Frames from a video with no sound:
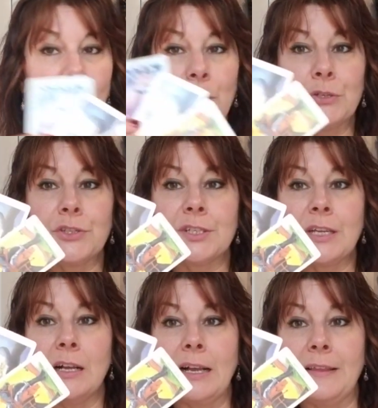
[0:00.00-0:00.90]
you're
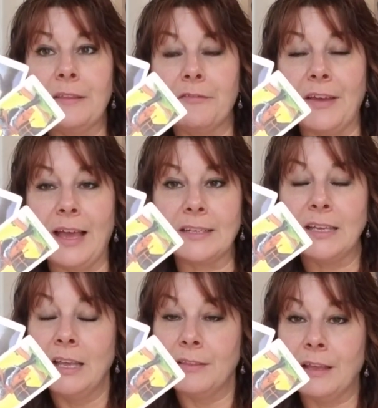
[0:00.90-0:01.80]
stuck on the fact
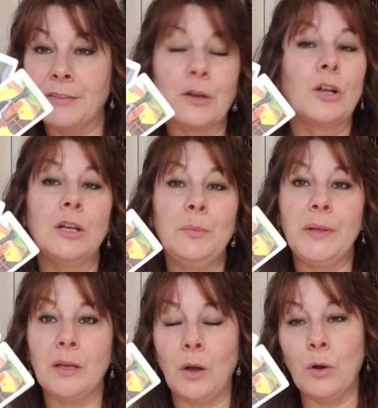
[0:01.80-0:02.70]
that there could
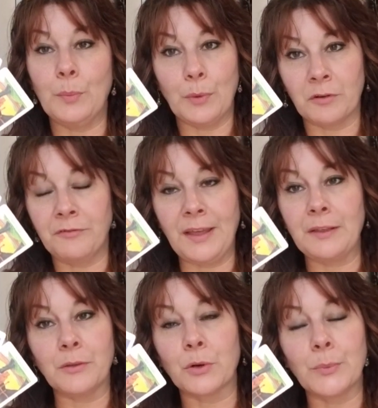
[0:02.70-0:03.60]
be hope or
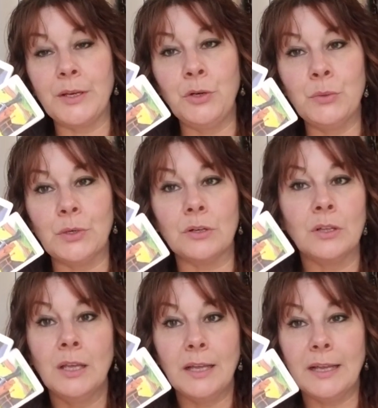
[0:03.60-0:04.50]
faith or renewal
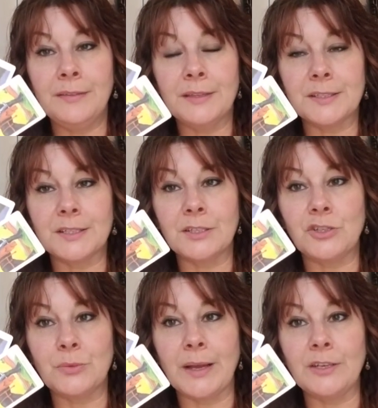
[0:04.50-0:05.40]
in this
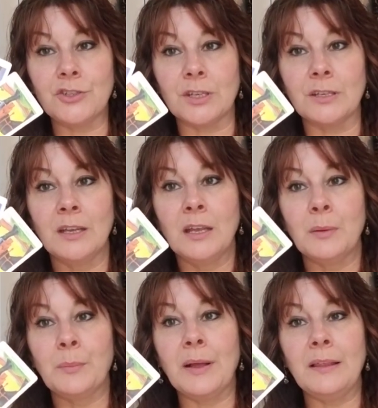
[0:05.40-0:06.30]
situation.
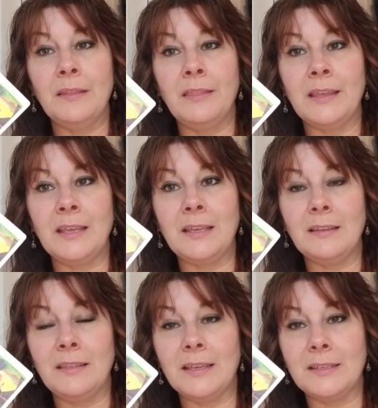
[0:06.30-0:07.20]
But the
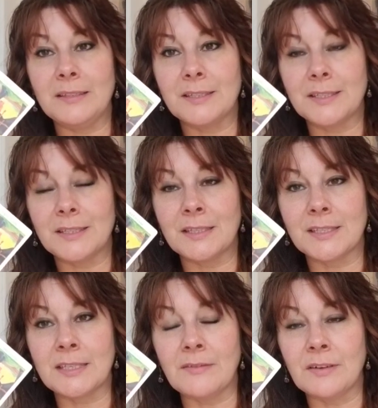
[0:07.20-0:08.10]
the the
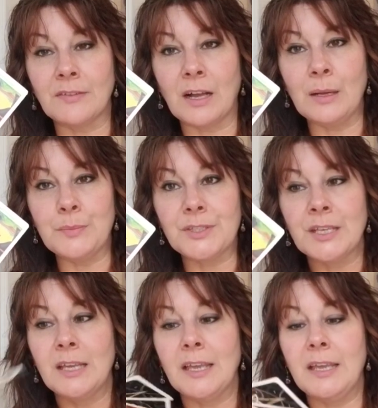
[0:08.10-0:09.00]
7 of cups
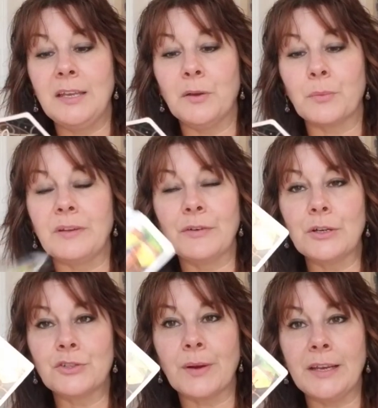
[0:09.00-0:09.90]
in
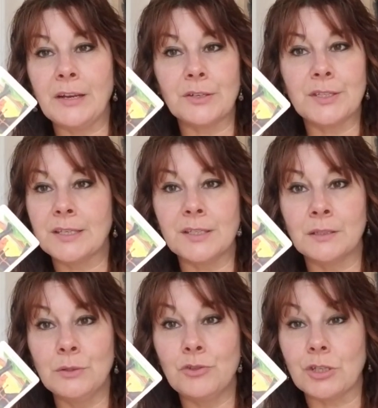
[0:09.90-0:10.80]
reverse right here says
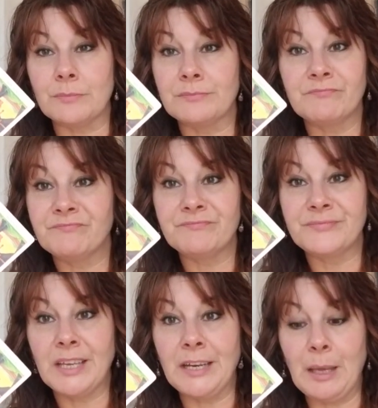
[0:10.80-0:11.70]
illusion.
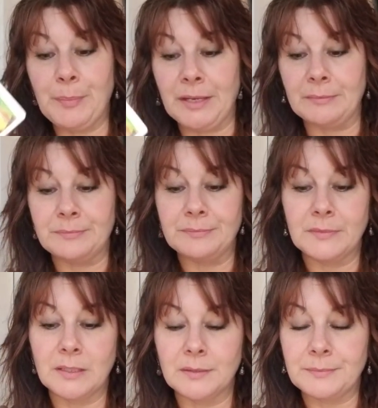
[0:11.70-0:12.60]
Not happening.
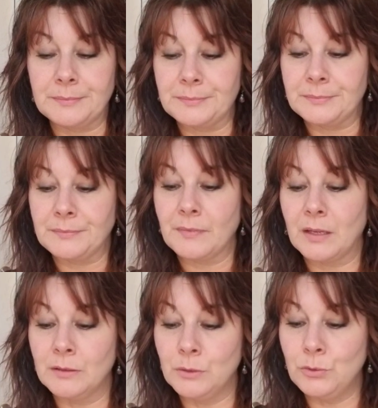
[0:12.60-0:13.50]

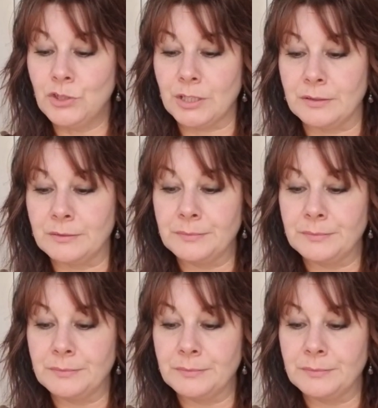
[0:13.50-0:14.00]
Illusion.